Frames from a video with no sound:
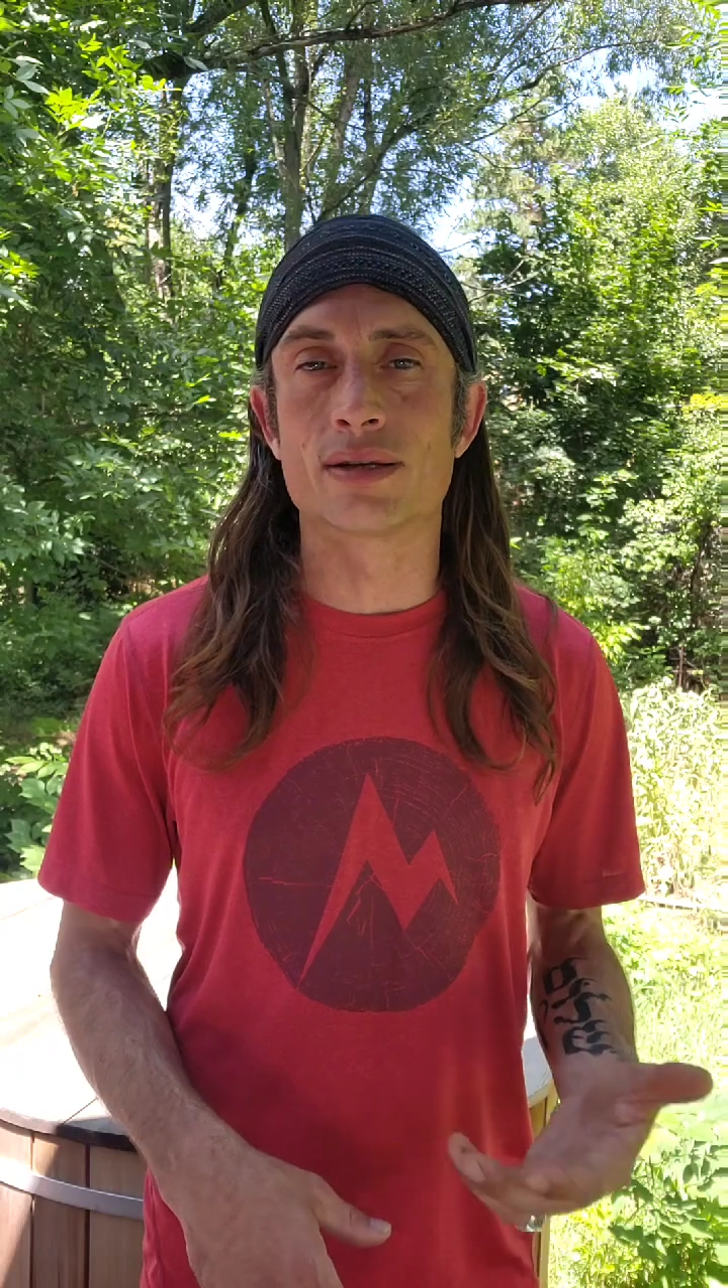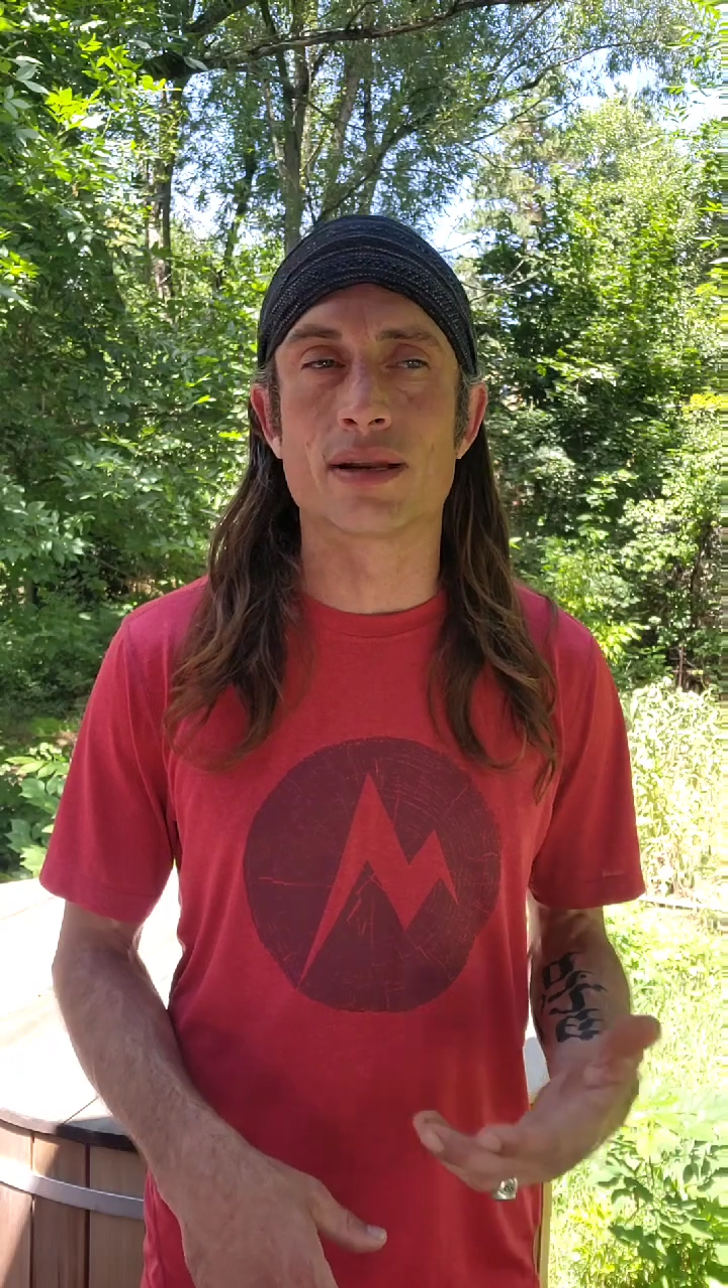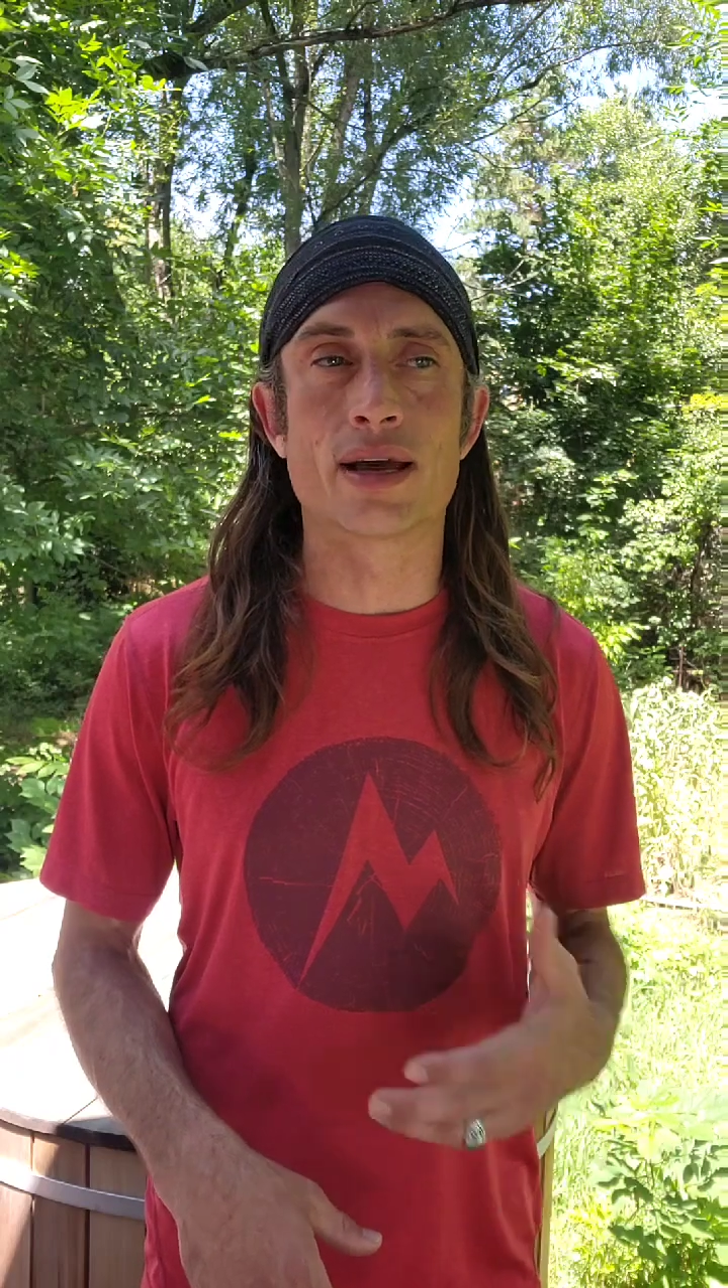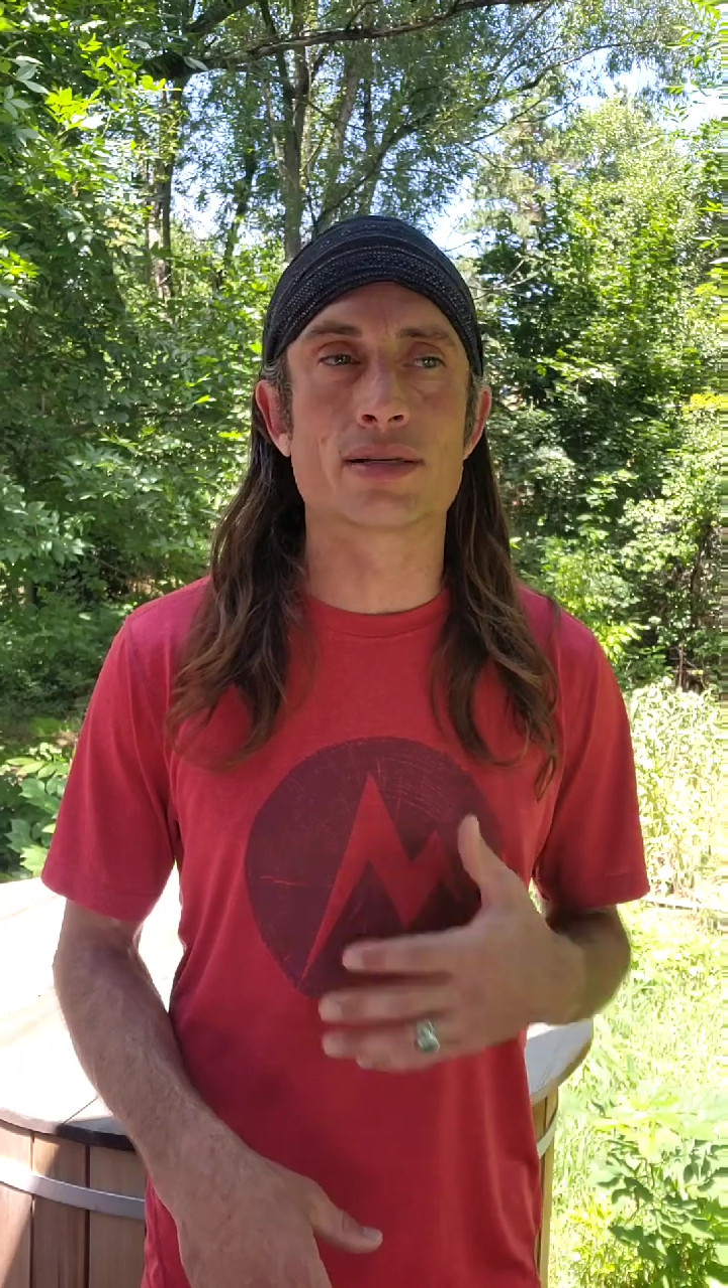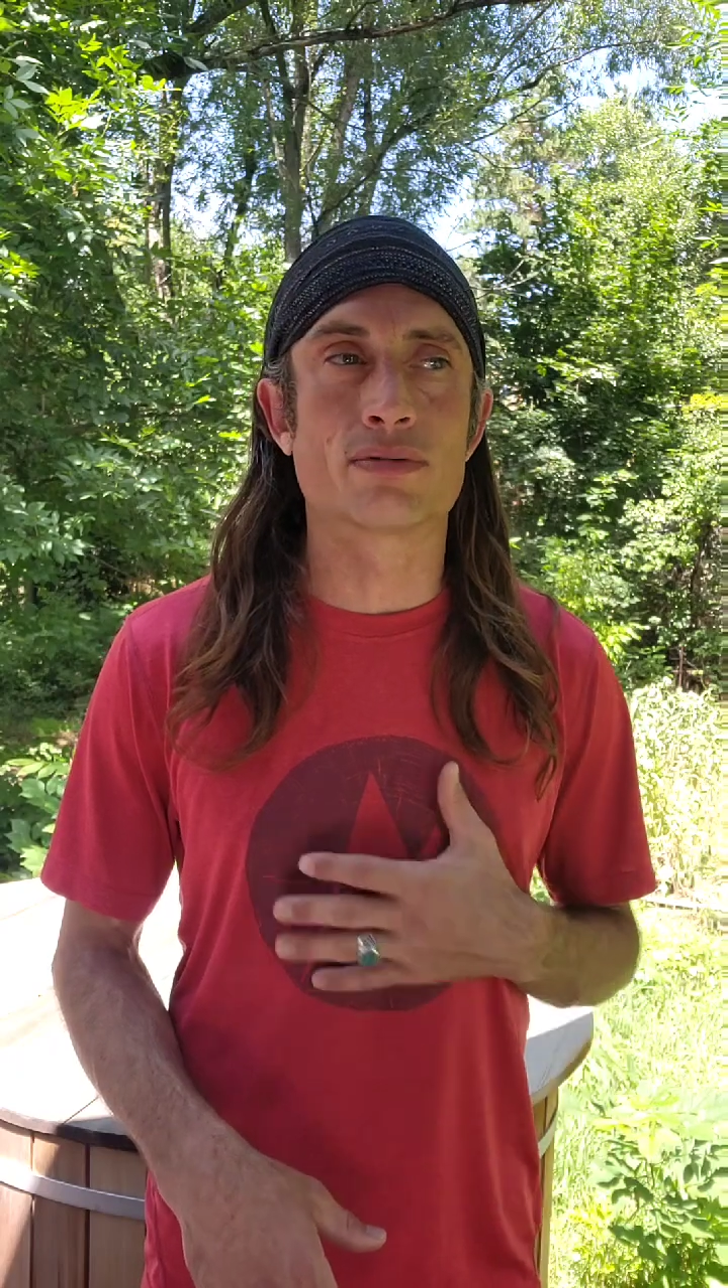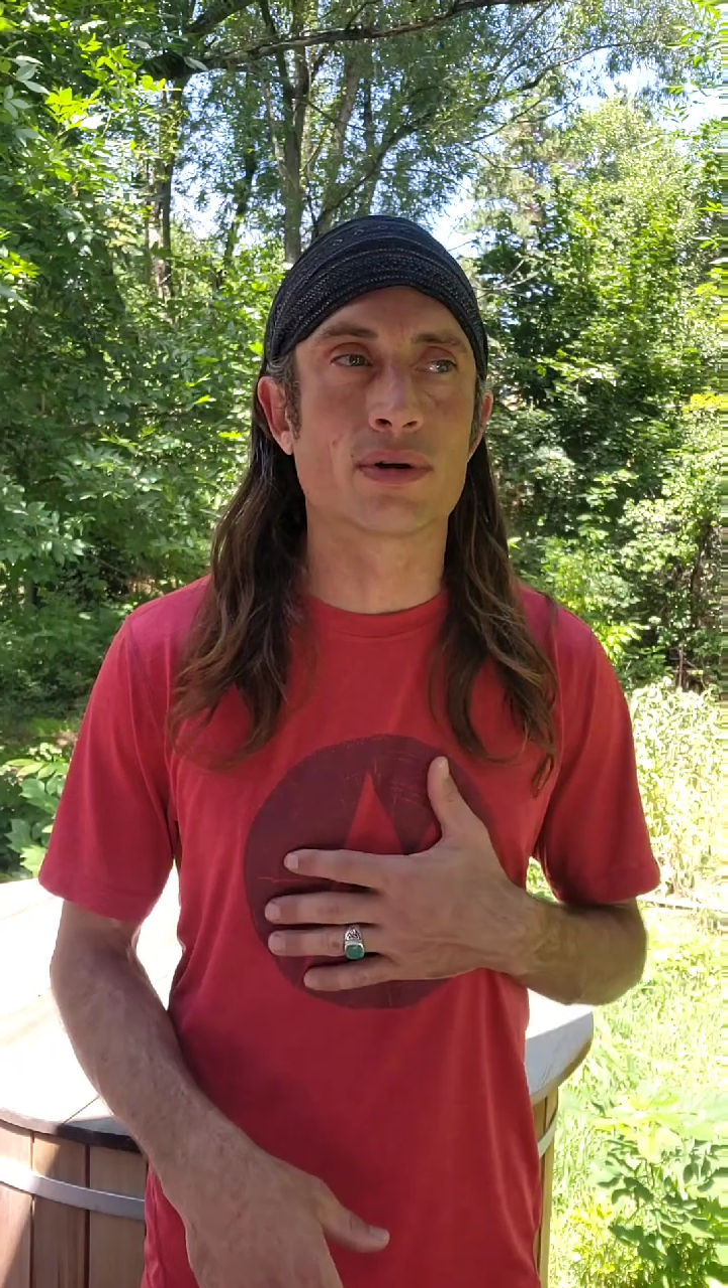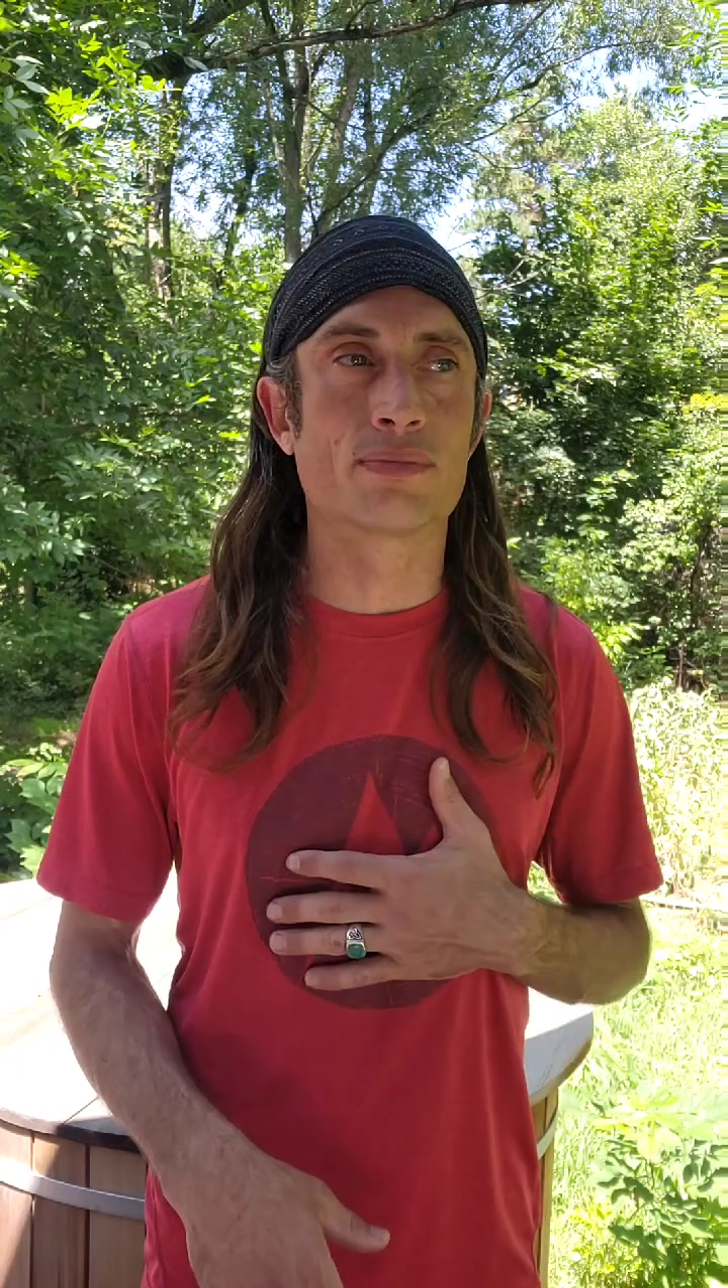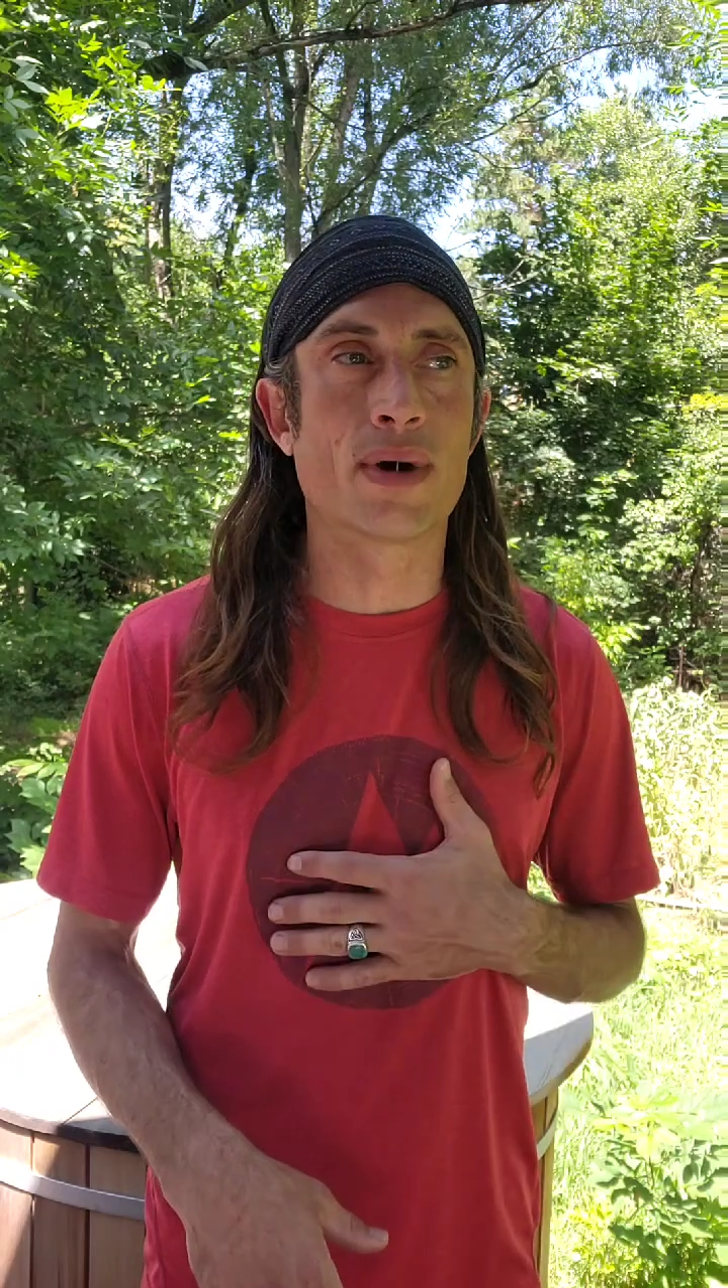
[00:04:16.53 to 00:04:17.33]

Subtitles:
and that's with